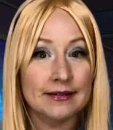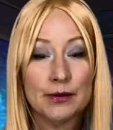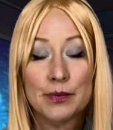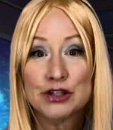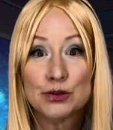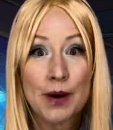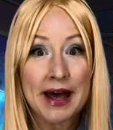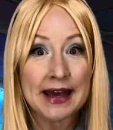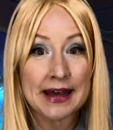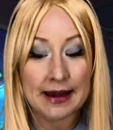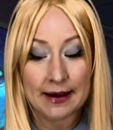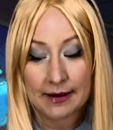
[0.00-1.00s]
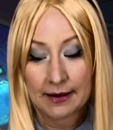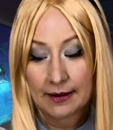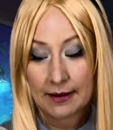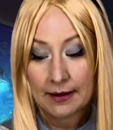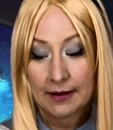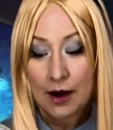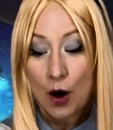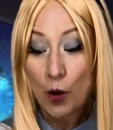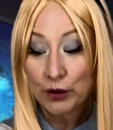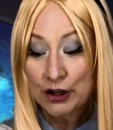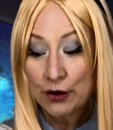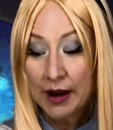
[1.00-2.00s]
Which way?
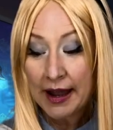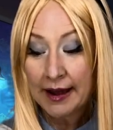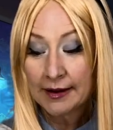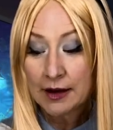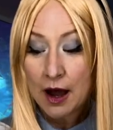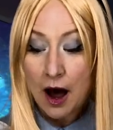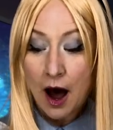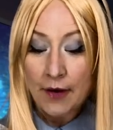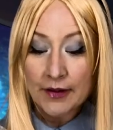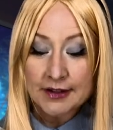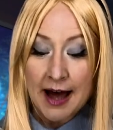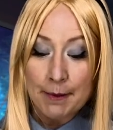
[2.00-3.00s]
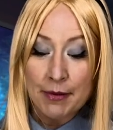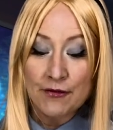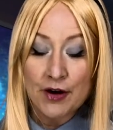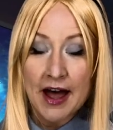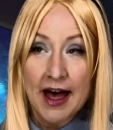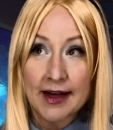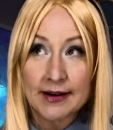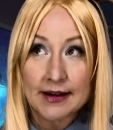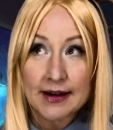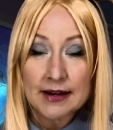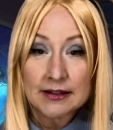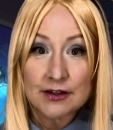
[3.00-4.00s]
Holding her hand on the top of her head
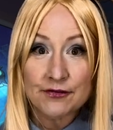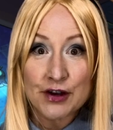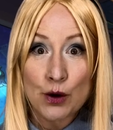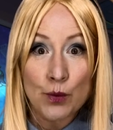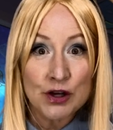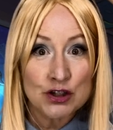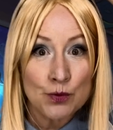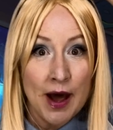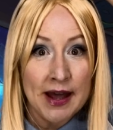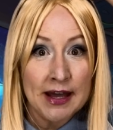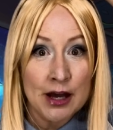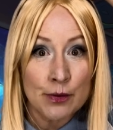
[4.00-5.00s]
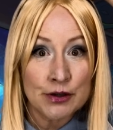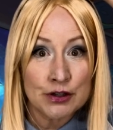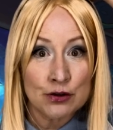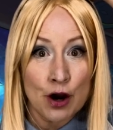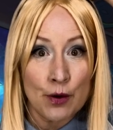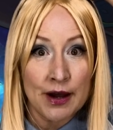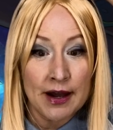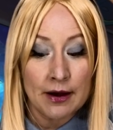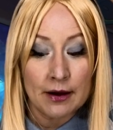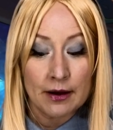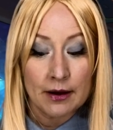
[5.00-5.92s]
to feel which way it was growing.